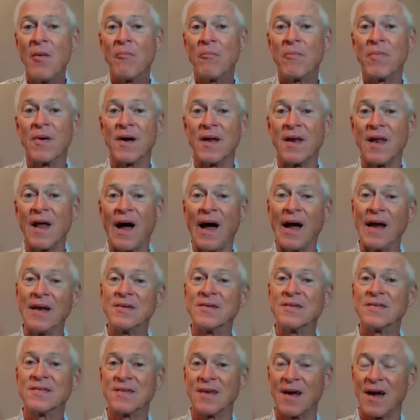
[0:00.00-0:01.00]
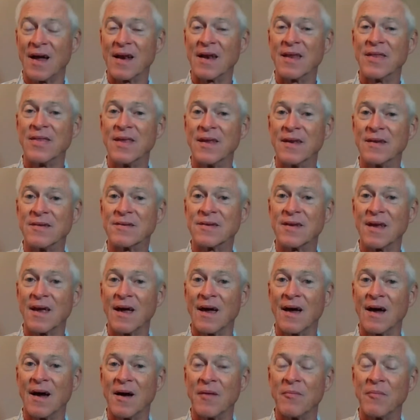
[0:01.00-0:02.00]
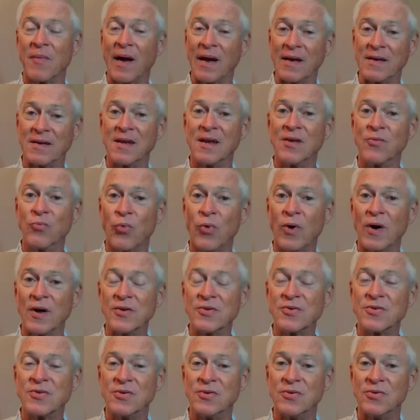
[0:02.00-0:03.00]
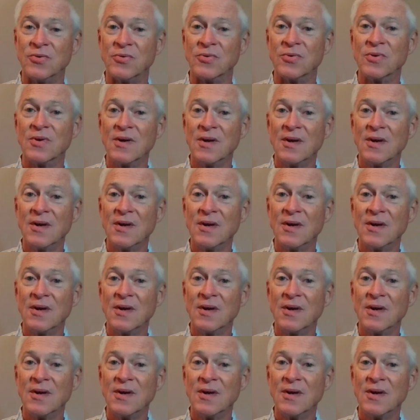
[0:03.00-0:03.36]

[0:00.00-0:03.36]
But I decided that I did want to